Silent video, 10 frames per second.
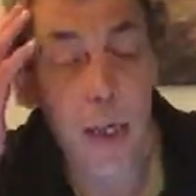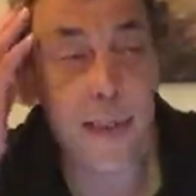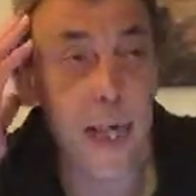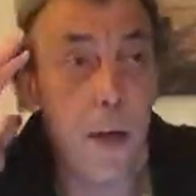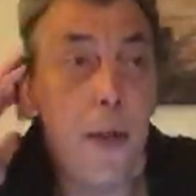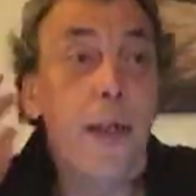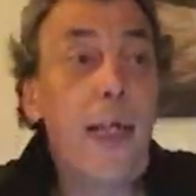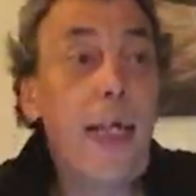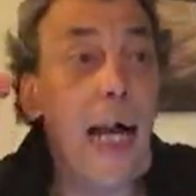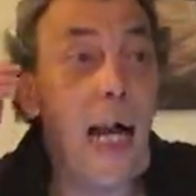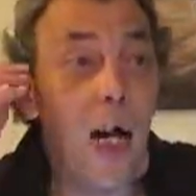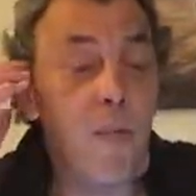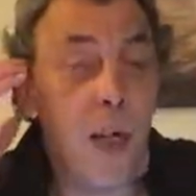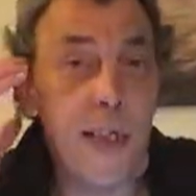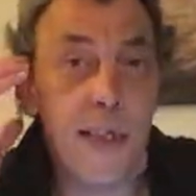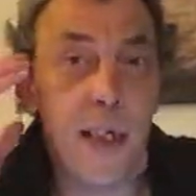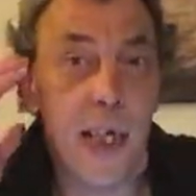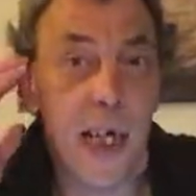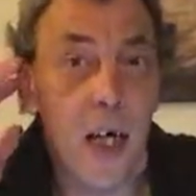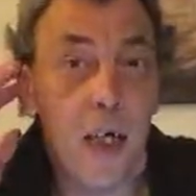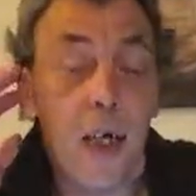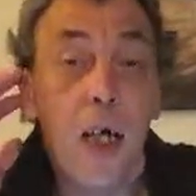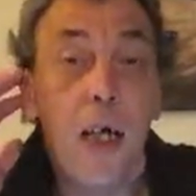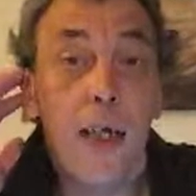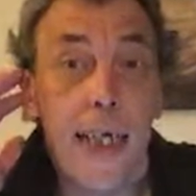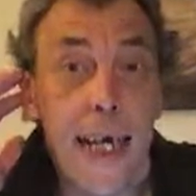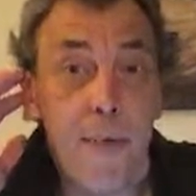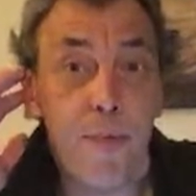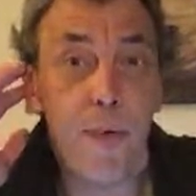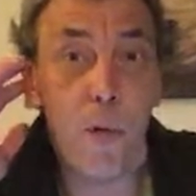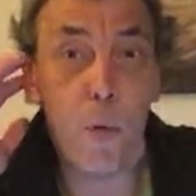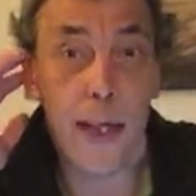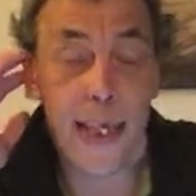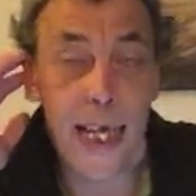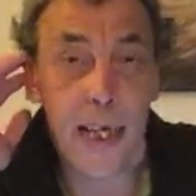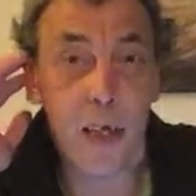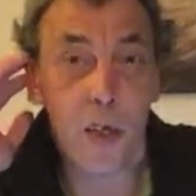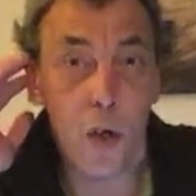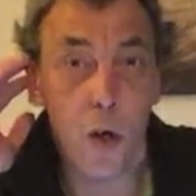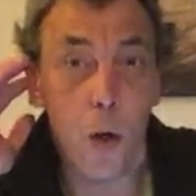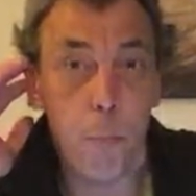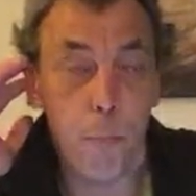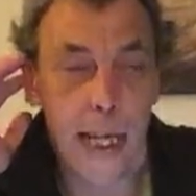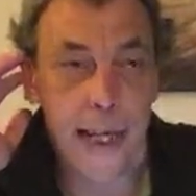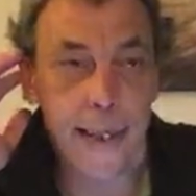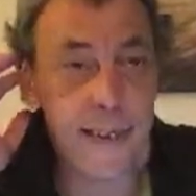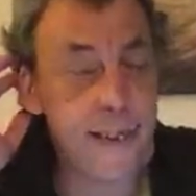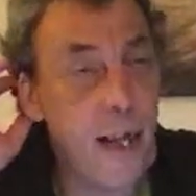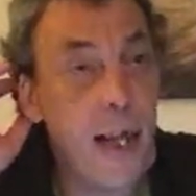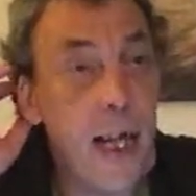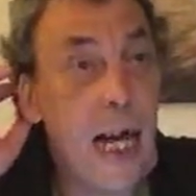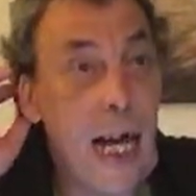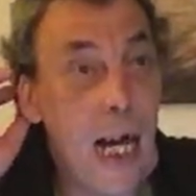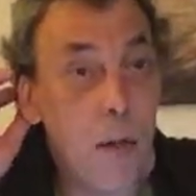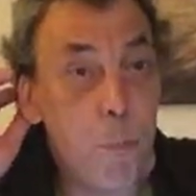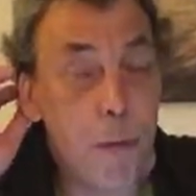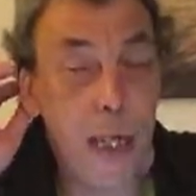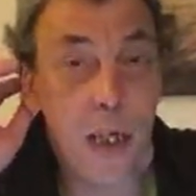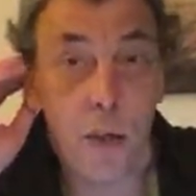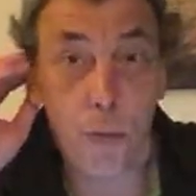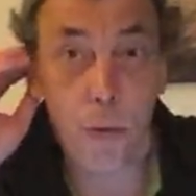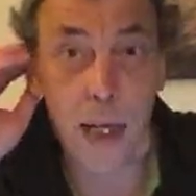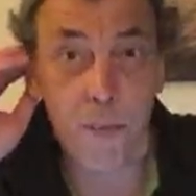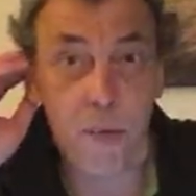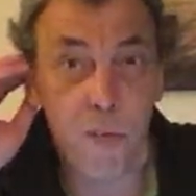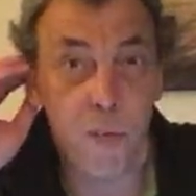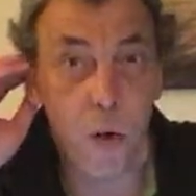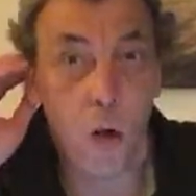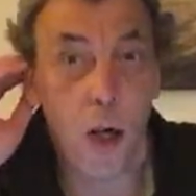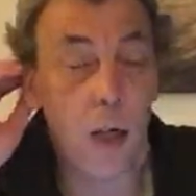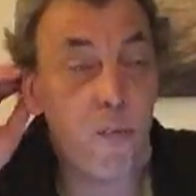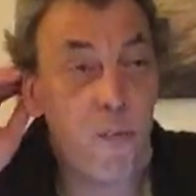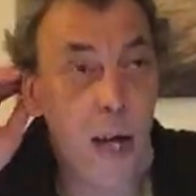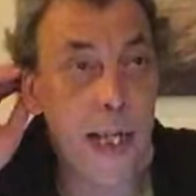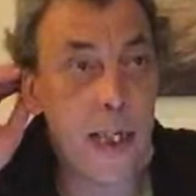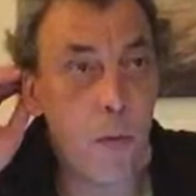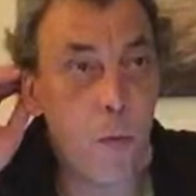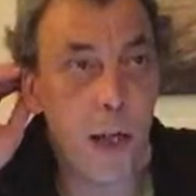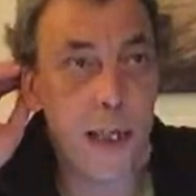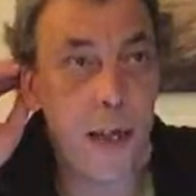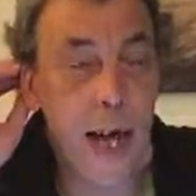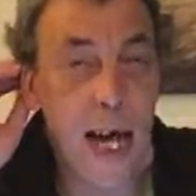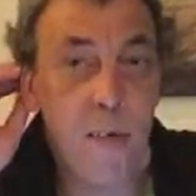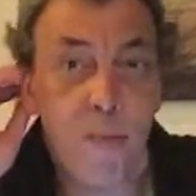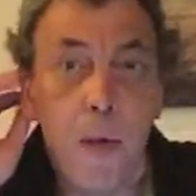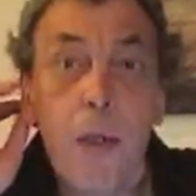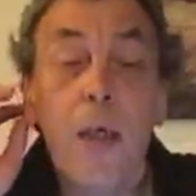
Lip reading: So yeah, advice to the young, live within your means and be grateful for and value what you have.